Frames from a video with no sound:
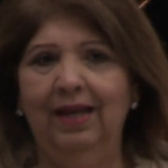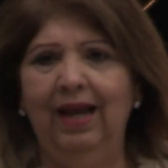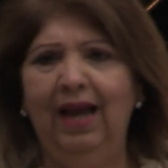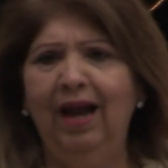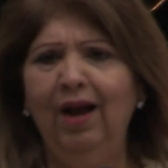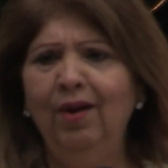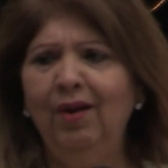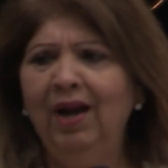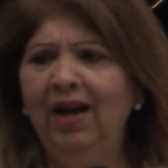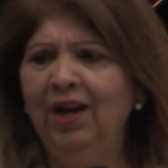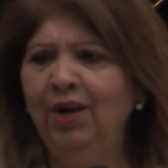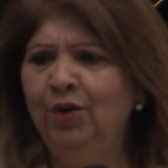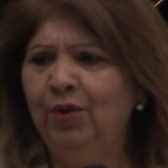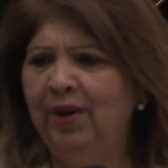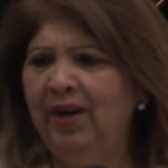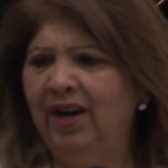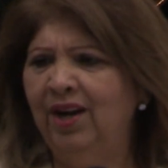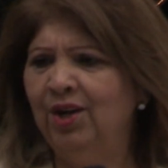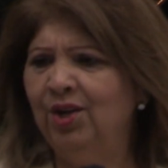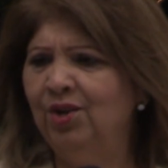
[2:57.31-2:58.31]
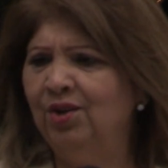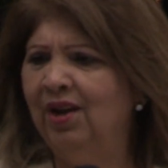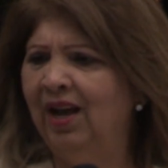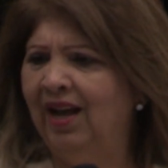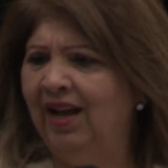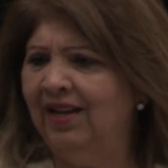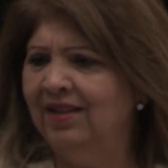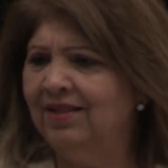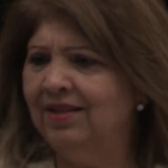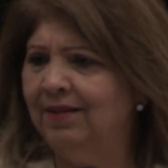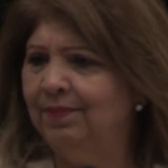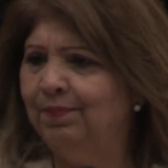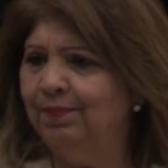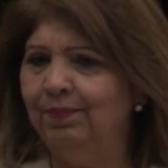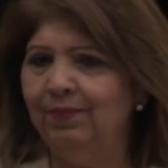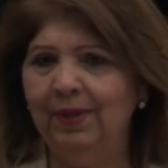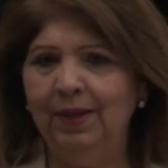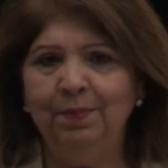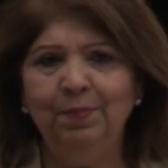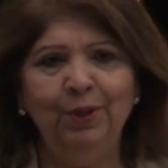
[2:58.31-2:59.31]
How hungry are you guys? They,
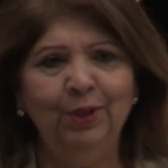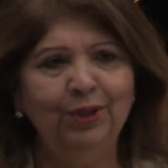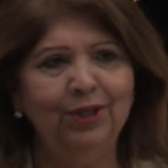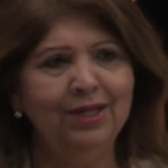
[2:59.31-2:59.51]
they put